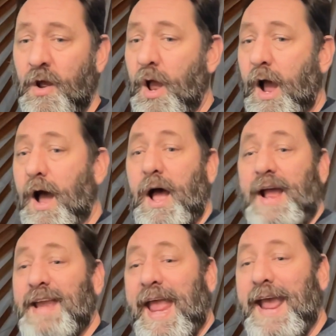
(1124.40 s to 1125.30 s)

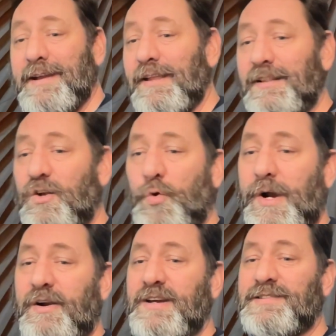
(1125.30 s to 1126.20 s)
and handling the
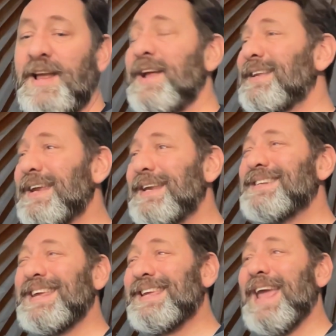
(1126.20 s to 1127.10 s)
queries needed
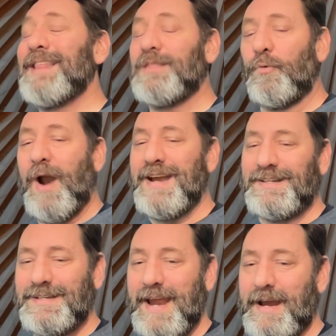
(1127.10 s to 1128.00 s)
to get the
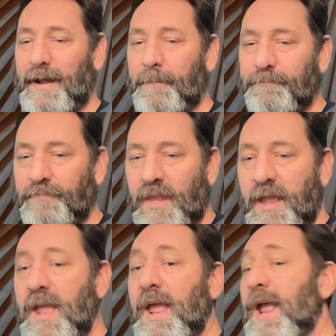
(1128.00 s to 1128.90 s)
right data.
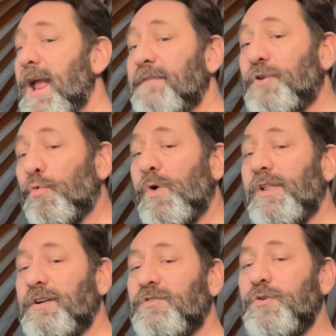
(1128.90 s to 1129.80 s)
If you're
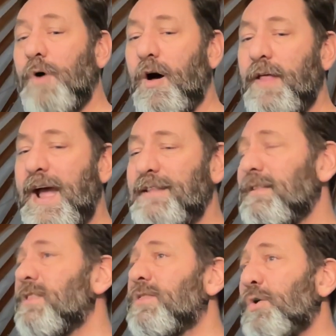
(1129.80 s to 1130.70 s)
willing to do all that,
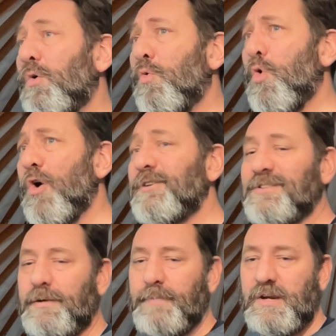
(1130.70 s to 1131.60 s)
the rewards
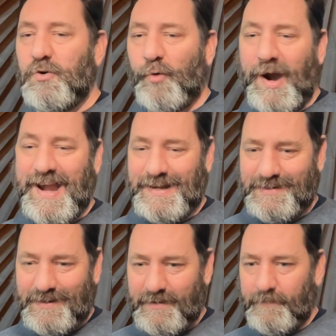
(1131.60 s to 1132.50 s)
can be
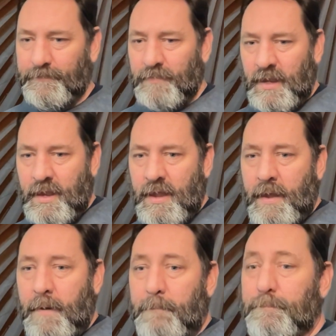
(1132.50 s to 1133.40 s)
great.
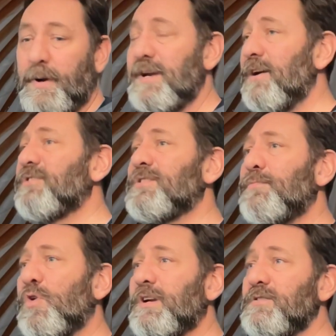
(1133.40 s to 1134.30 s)
But here are some
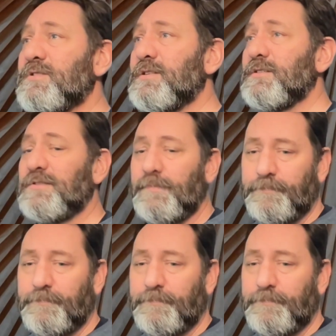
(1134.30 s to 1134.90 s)
more concerns.